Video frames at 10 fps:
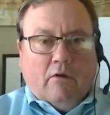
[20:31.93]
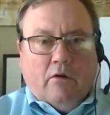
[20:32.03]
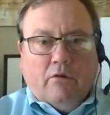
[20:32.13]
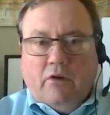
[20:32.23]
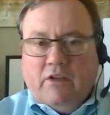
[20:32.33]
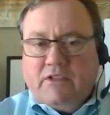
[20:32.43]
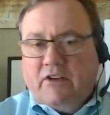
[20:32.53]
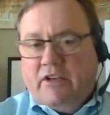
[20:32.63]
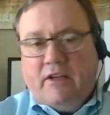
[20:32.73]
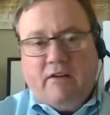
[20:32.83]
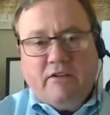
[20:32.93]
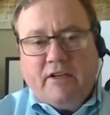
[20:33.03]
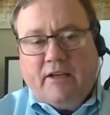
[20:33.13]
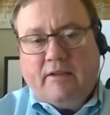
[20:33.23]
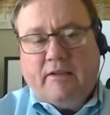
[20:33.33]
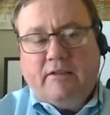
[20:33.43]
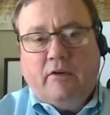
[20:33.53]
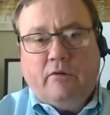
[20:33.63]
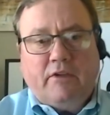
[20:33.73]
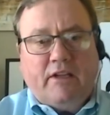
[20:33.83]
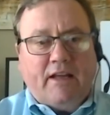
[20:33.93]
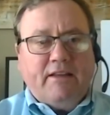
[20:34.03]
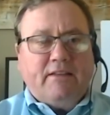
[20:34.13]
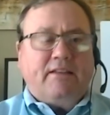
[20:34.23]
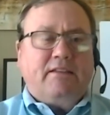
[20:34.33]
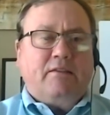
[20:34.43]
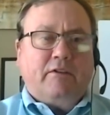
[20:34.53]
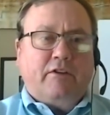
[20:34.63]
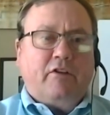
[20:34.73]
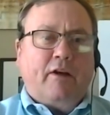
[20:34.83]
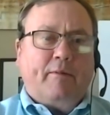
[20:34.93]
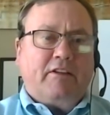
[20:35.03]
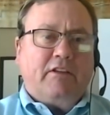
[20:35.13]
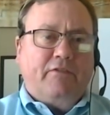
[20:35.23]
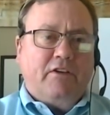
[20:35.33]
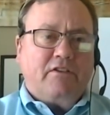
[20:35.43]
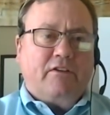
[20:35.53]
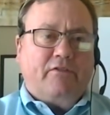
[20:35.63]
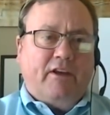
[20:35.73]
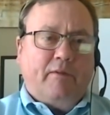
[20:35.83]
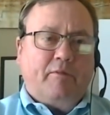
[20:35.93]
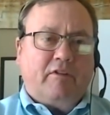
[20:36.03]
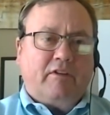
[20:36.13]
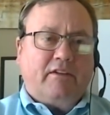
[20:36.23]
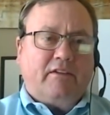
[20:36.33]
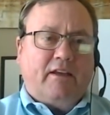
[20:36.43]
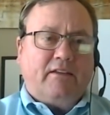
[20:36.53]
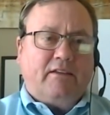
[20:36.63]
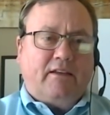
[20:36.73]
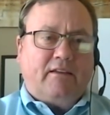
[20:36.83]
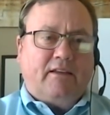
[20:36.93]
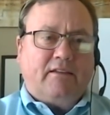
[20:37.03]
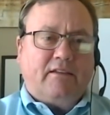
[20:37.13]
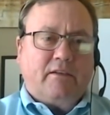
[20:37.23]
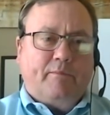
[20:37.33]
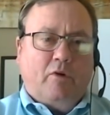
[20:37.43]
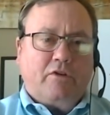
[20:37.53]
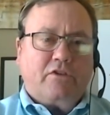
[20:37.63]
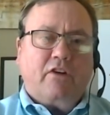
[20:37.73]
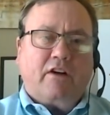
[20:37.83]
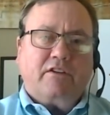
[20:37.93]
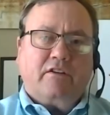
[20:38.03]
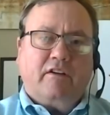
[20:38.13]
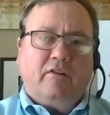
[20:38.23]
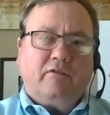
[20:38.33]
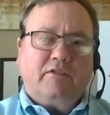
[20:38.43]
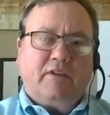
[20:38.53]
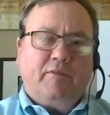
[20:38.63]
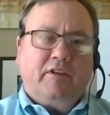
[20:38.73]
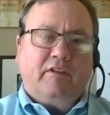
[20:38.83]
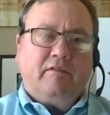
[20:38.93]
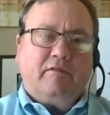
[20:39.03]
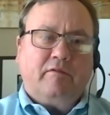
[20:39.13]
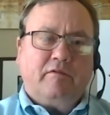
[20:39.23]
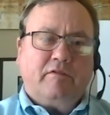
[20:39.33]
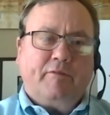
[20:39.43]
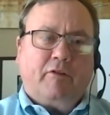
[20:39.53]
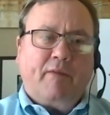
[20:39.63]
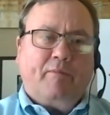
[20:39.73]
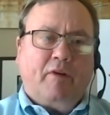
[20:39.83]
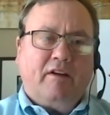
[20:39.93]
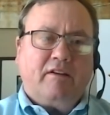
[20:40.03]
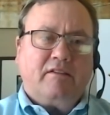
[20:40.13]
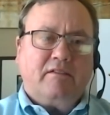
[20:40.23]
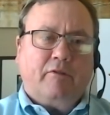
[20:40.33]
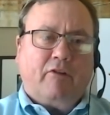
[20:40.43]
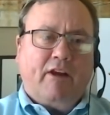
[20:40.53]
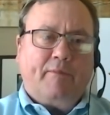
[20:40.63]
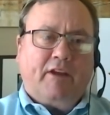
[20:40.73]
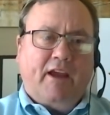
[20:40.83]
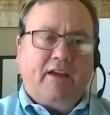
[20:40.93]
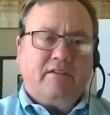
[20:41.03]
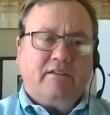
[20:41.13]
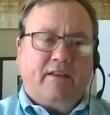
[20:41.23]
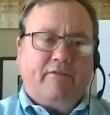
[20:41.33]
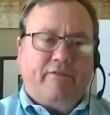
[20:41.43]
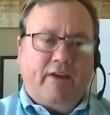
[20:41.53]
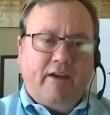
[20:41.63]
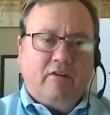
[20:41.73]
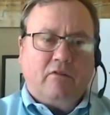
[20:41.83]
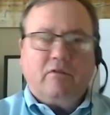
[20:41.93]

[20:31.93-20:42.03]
No, that's a good analogy, and you know, and I think that's where you talk about the division of labor and the support structure. You know, some of the great products and some of the great applications that have failed